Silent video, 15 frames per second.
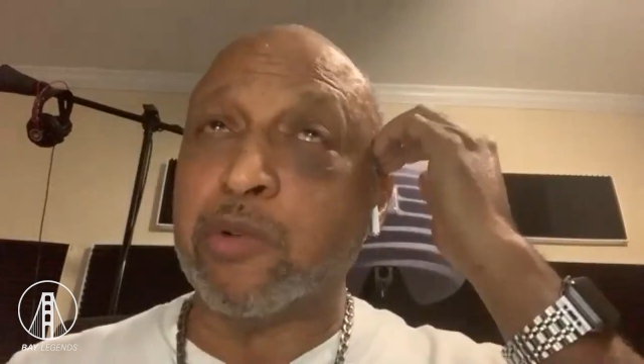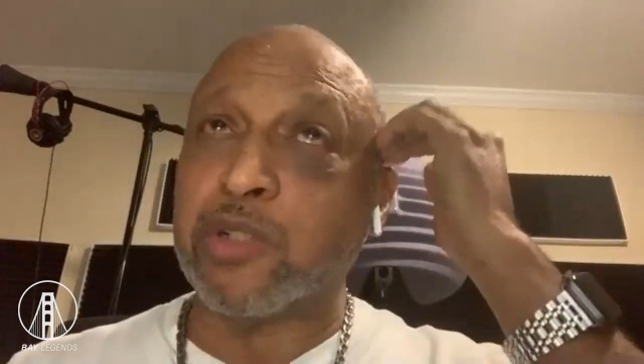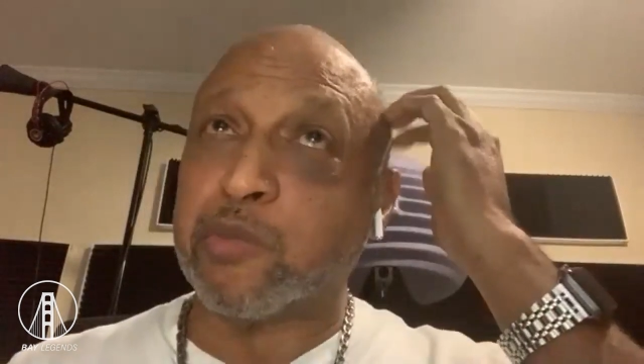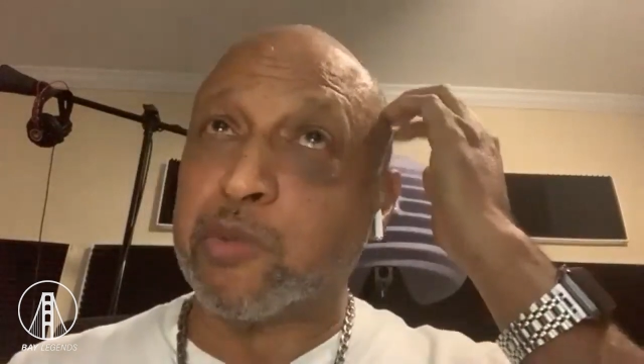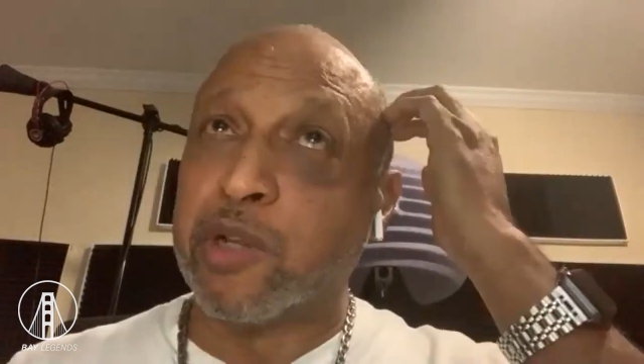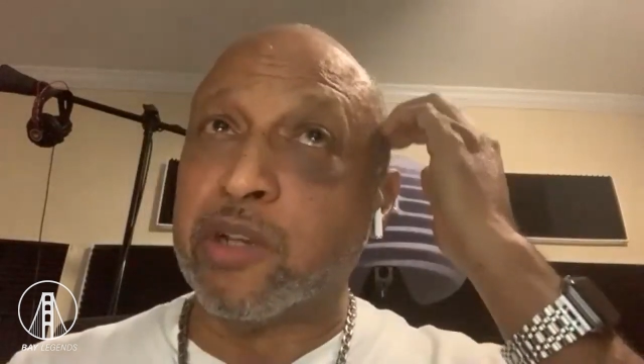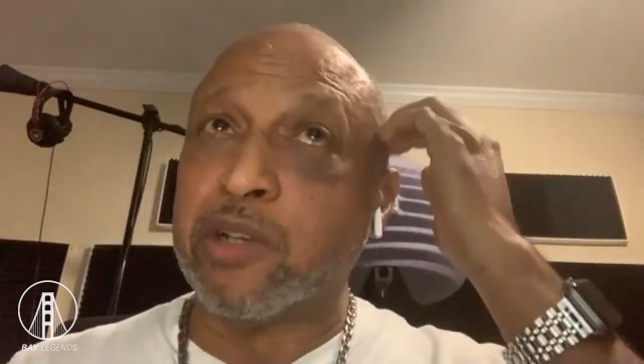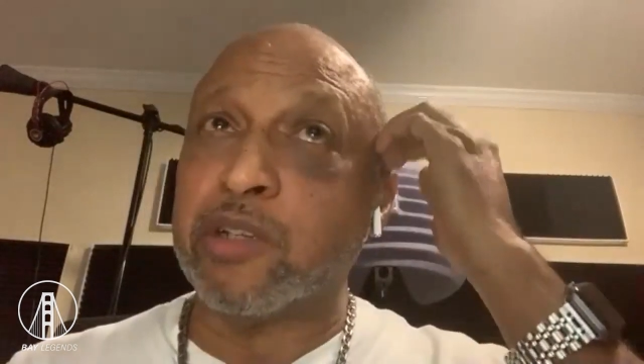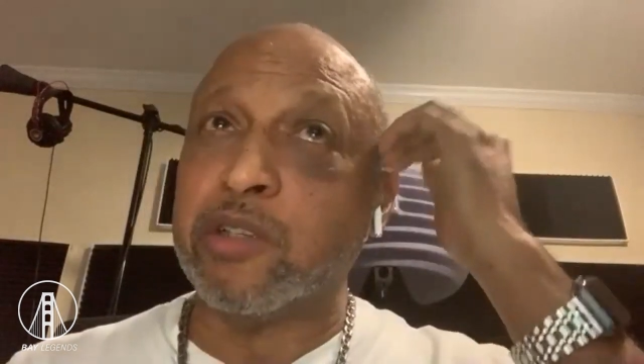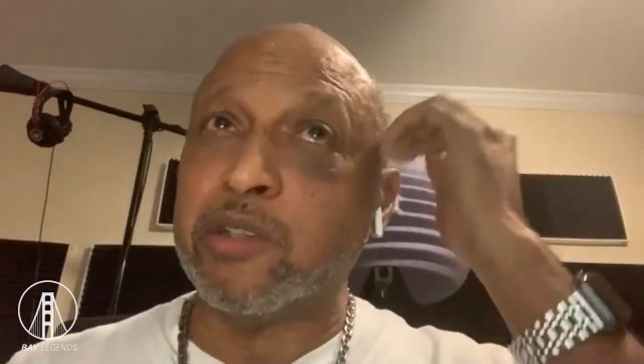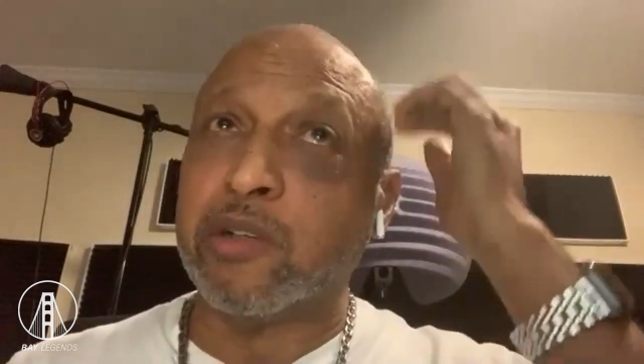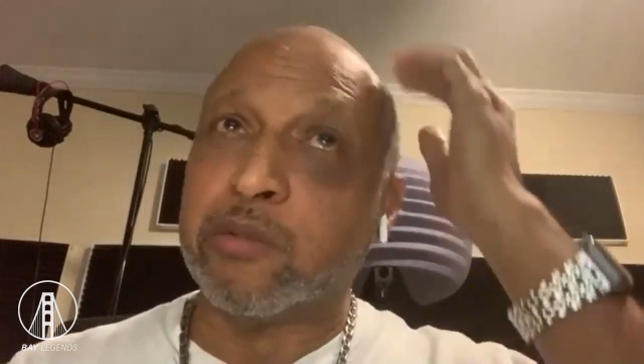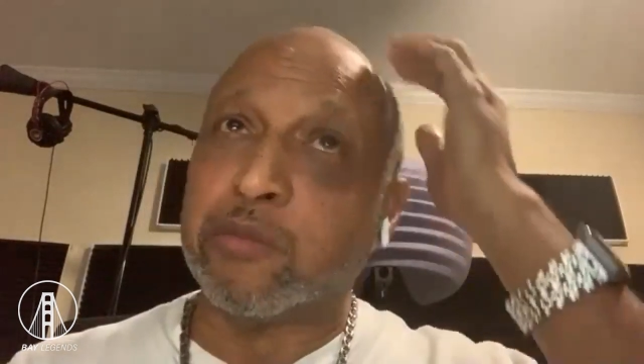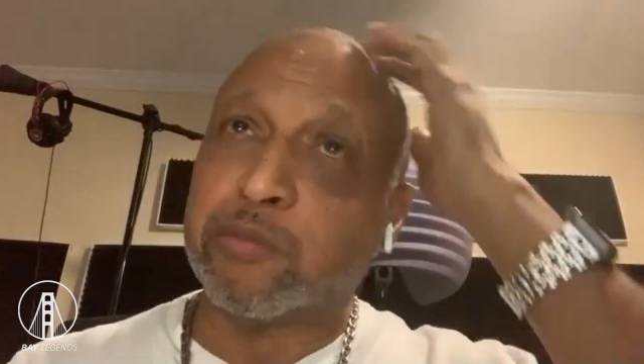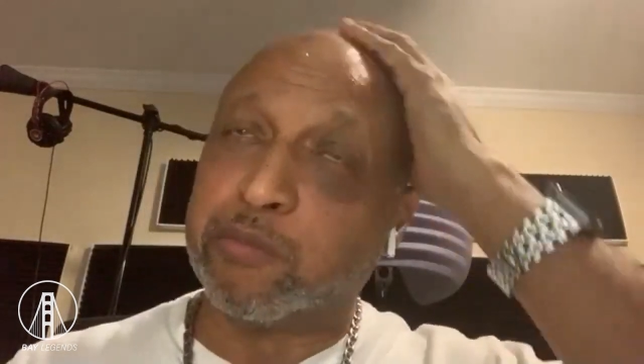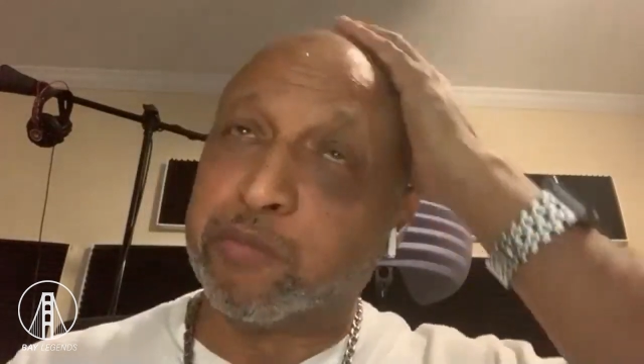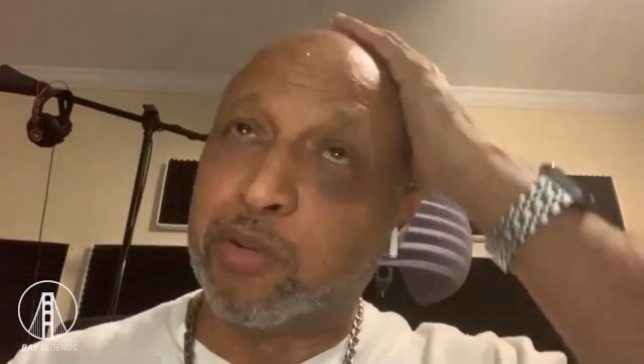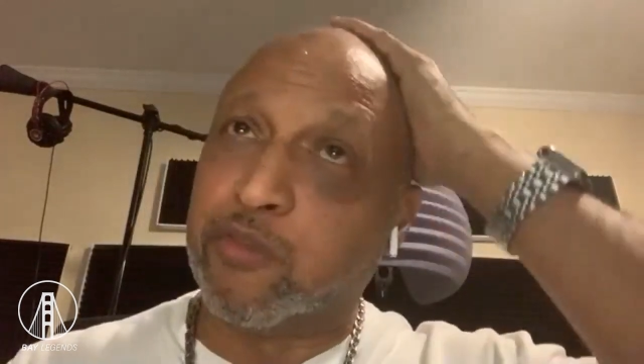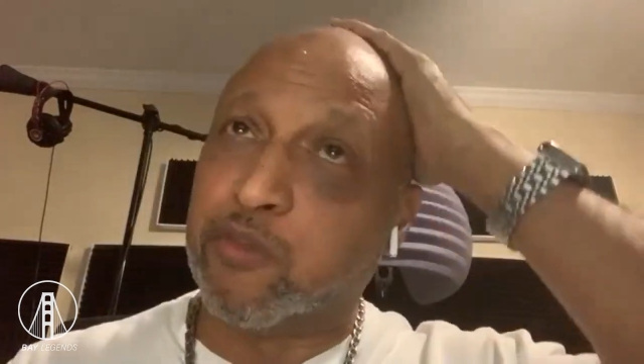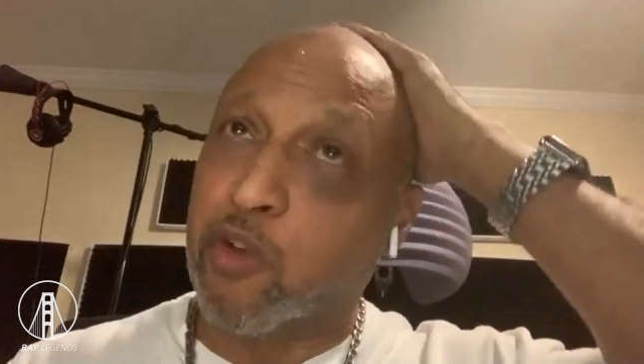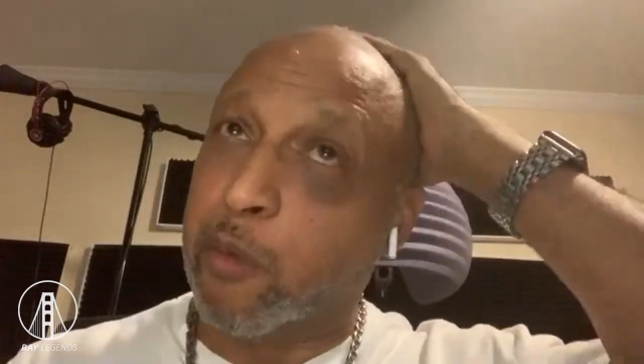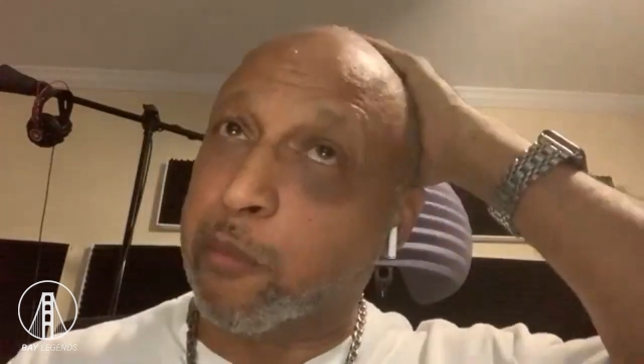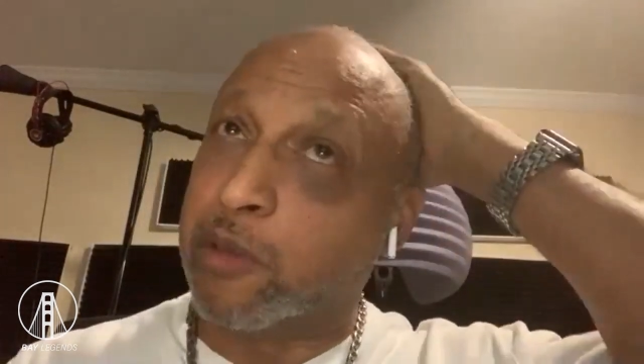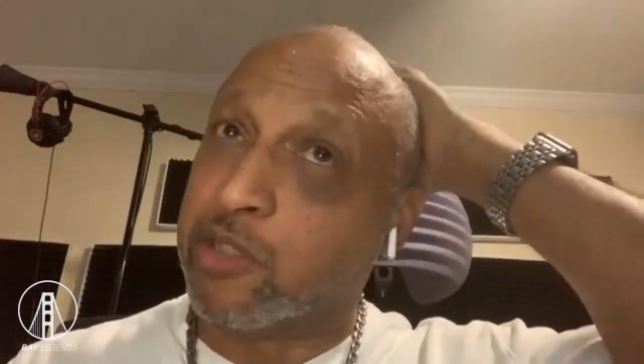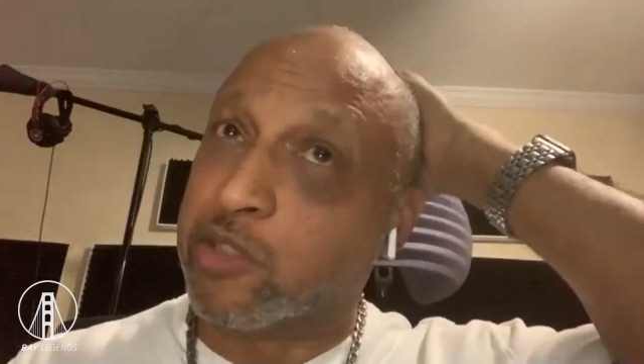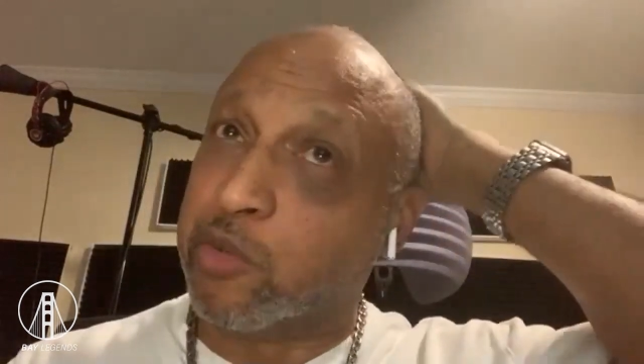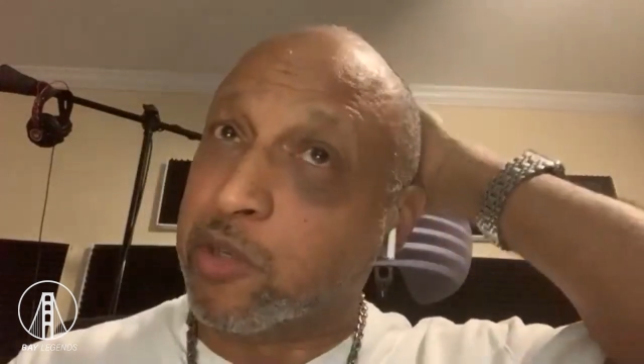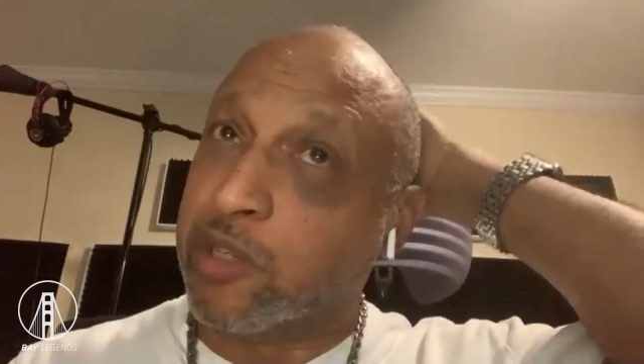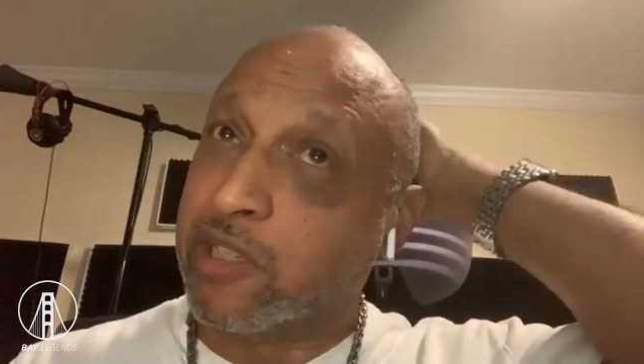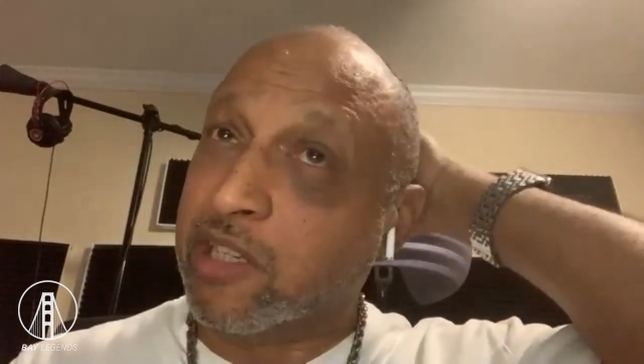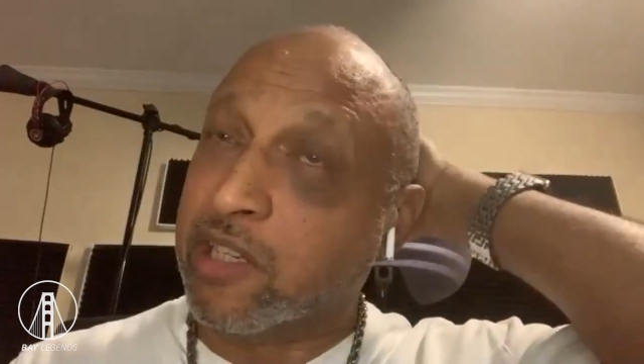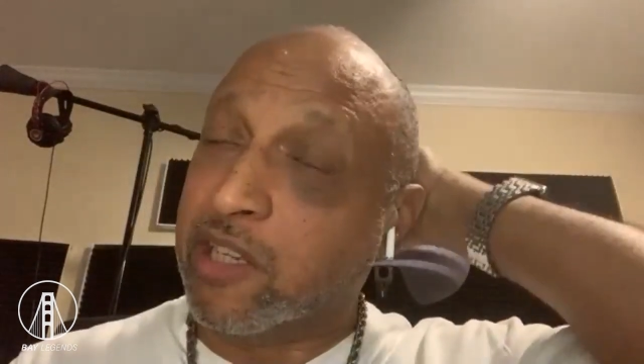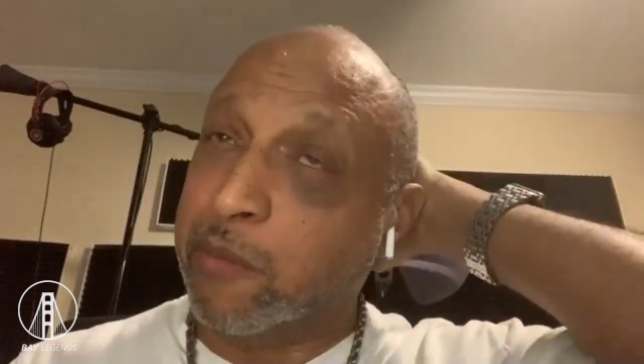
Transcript: was weird, performing to an